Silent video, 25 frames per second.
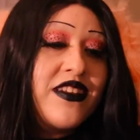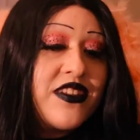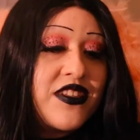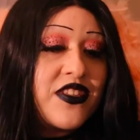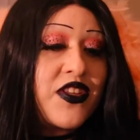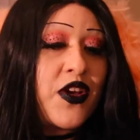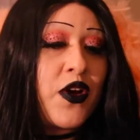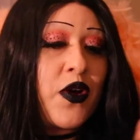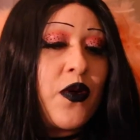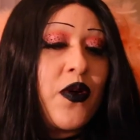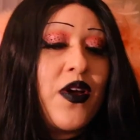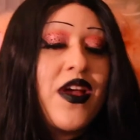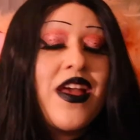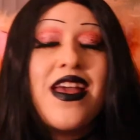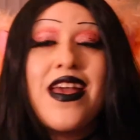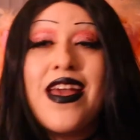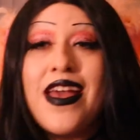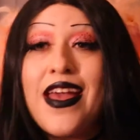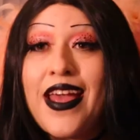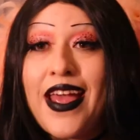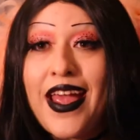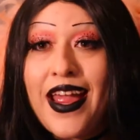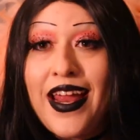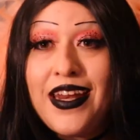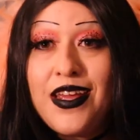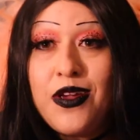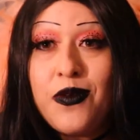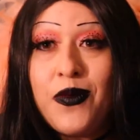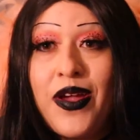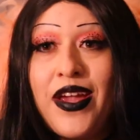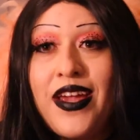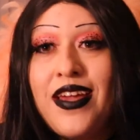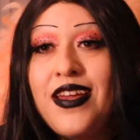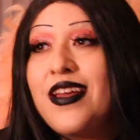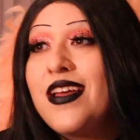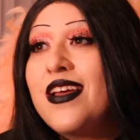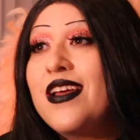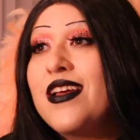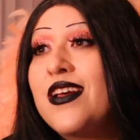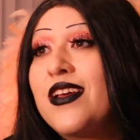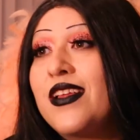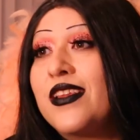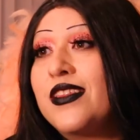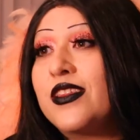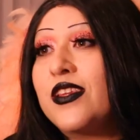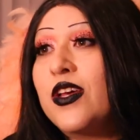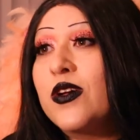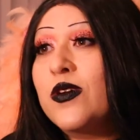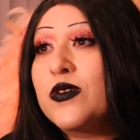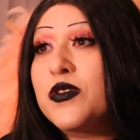So anyway,
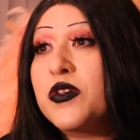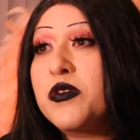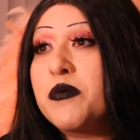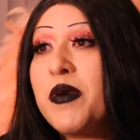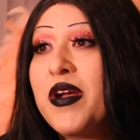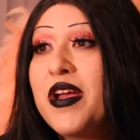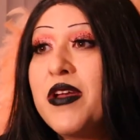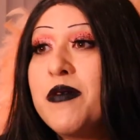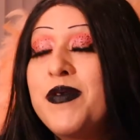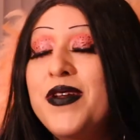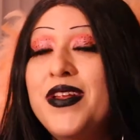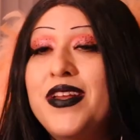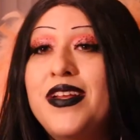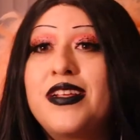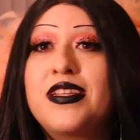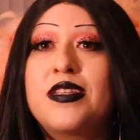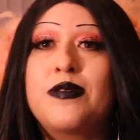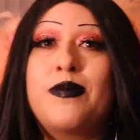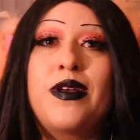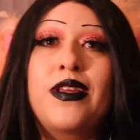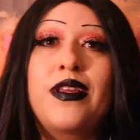those are my opinions